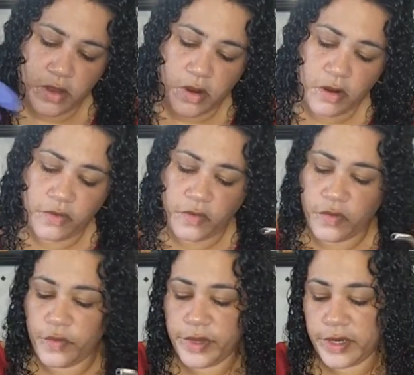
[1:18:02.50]

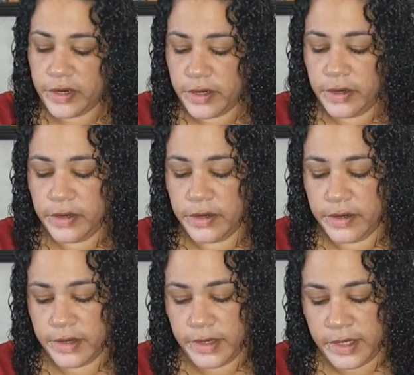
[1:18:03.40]
RO water
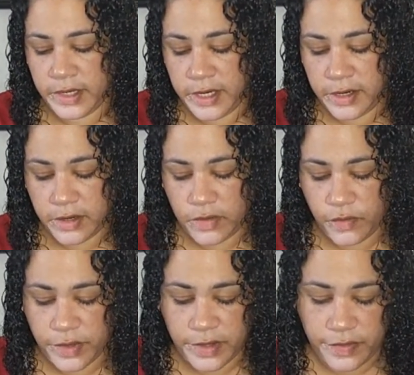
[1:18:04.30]
in here
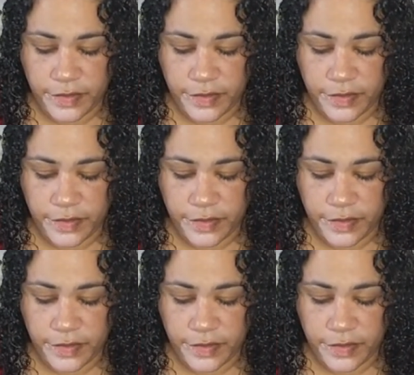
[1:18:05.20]
with